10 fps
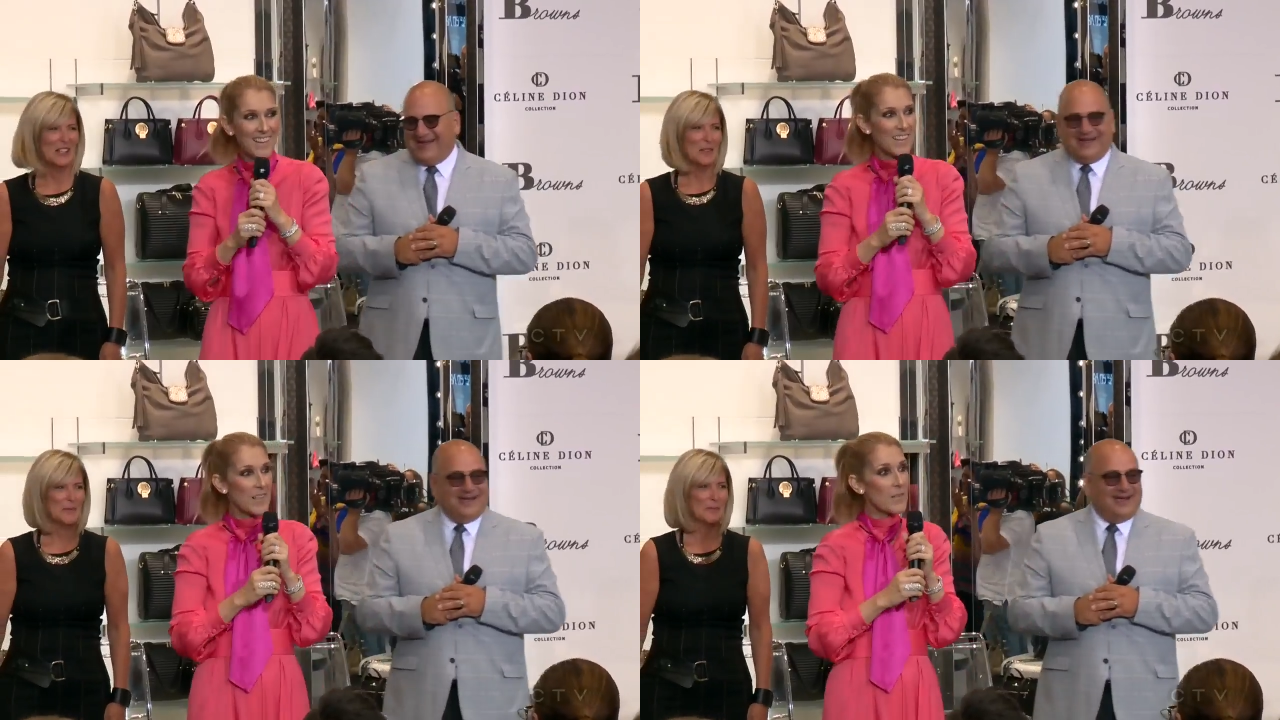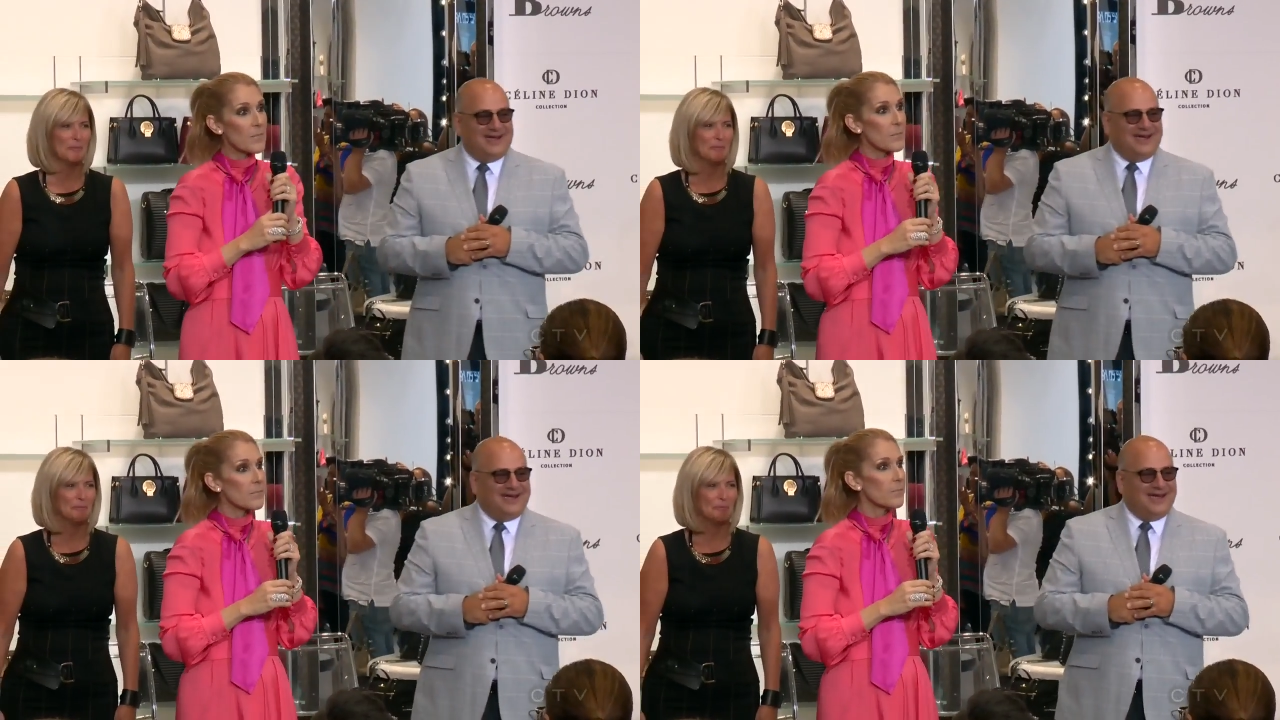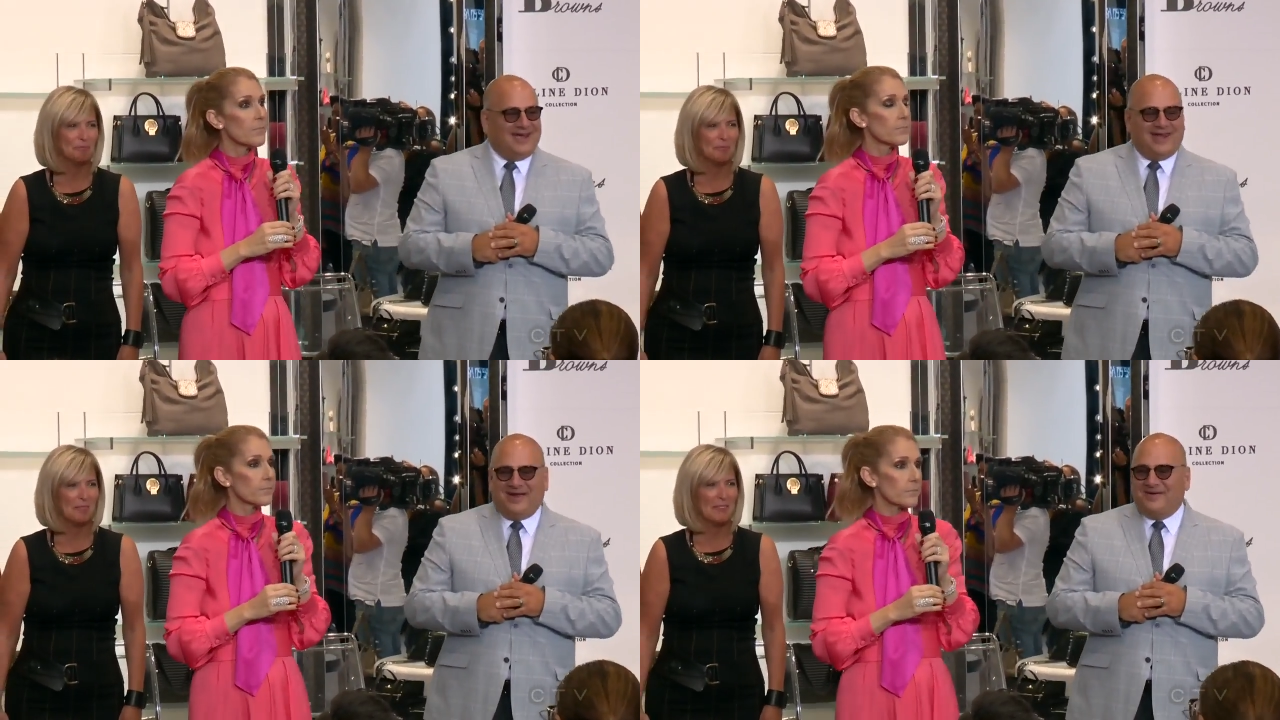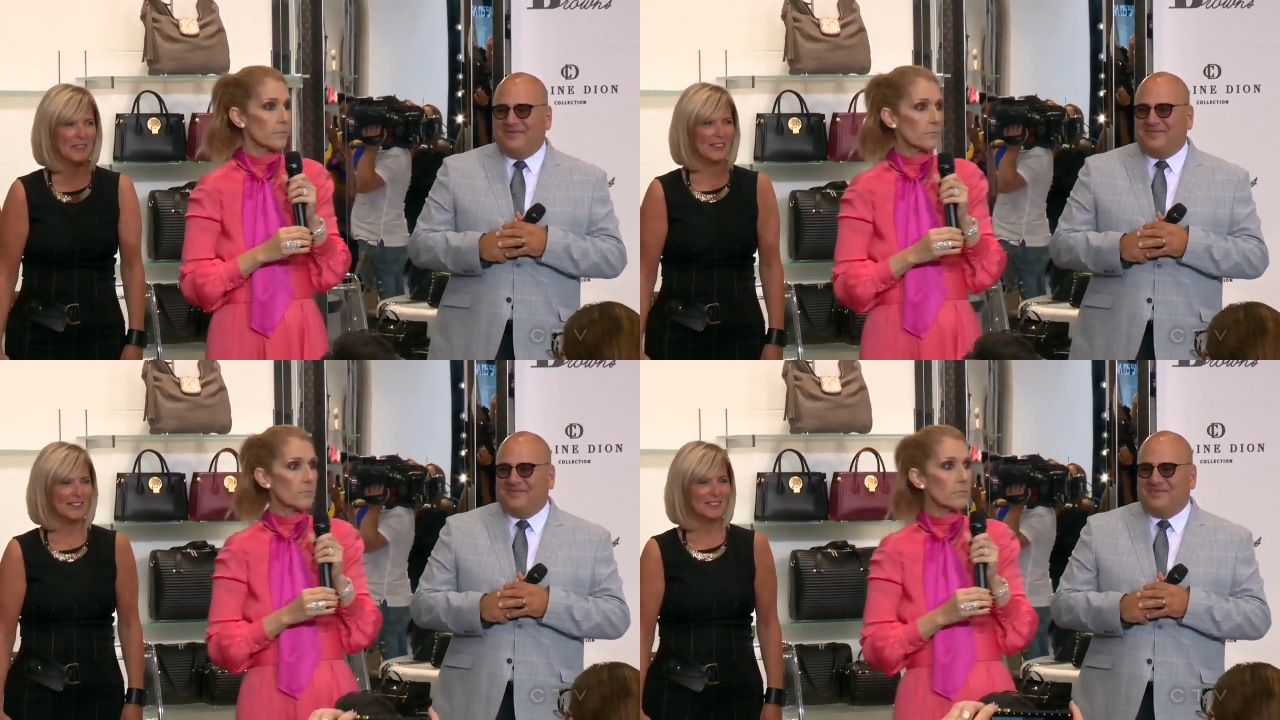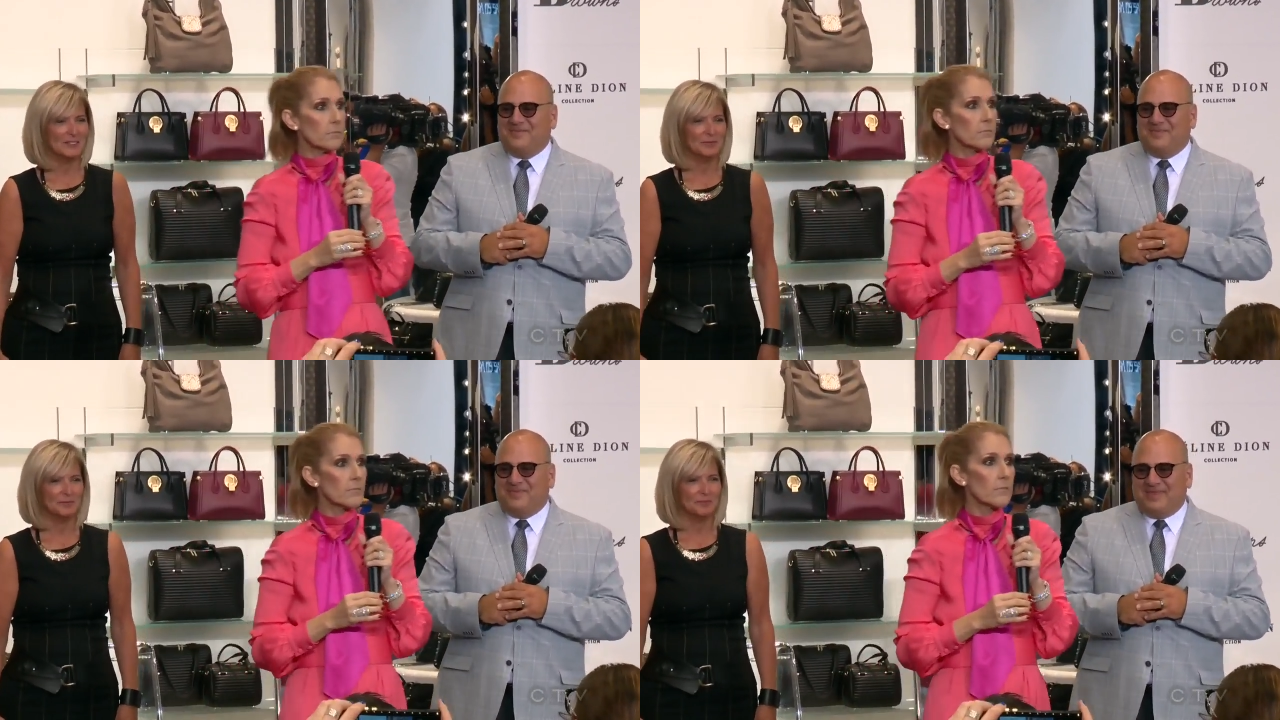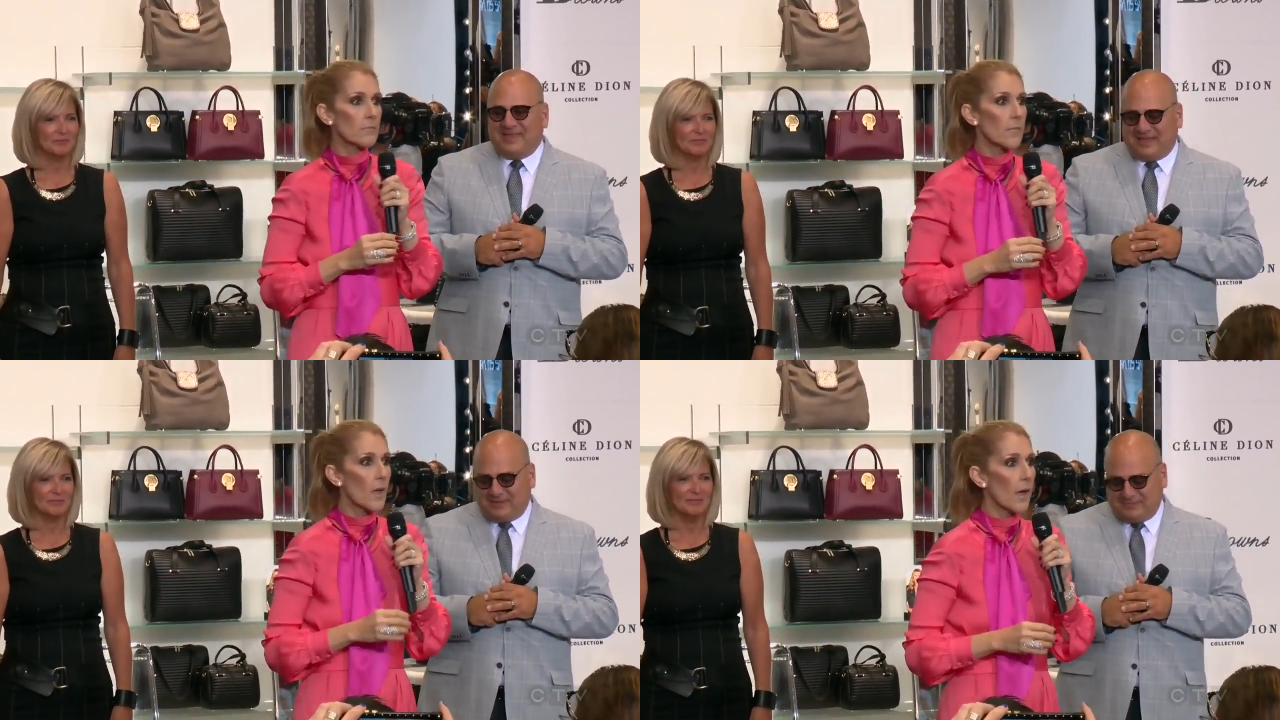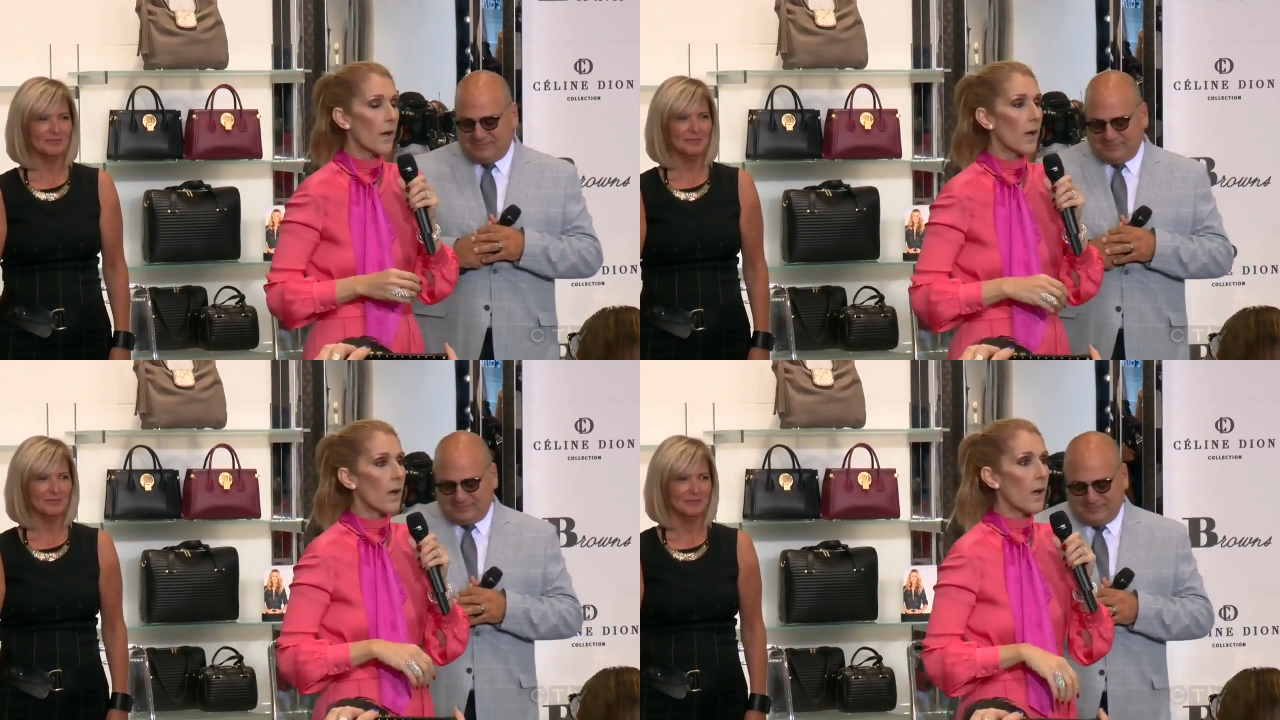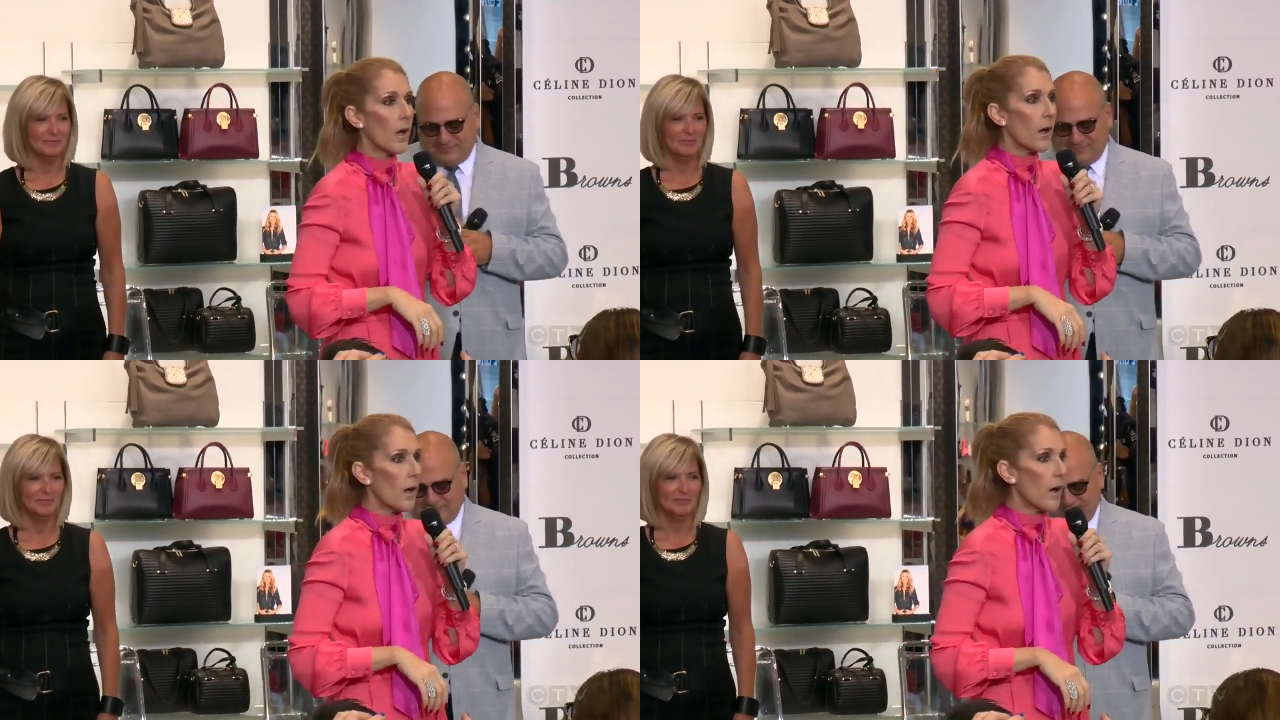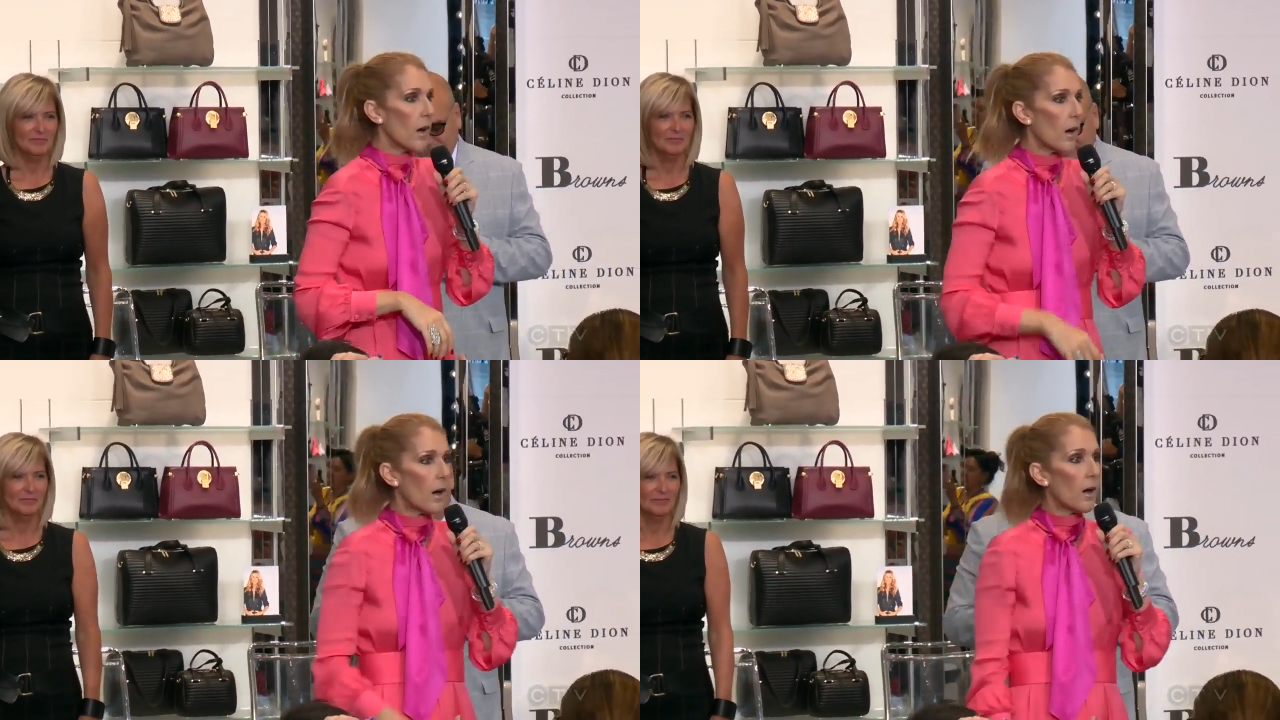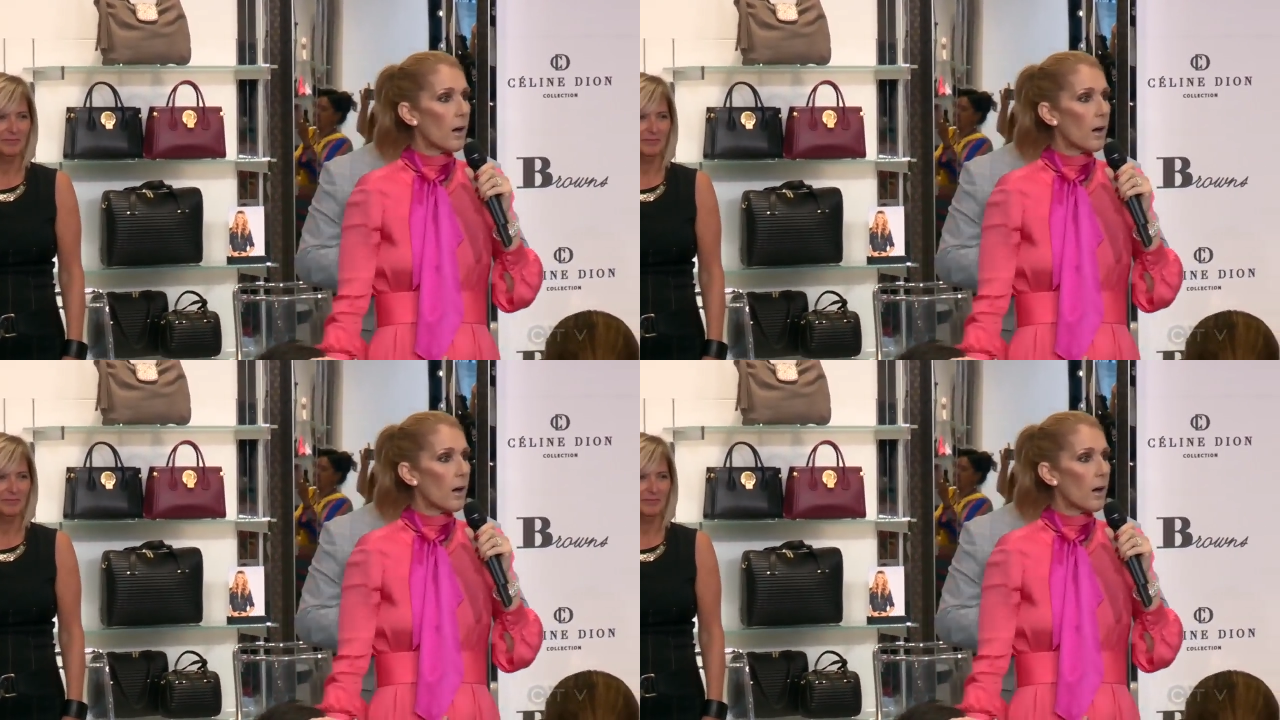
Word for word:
Speaker 1: about your life in general outside of work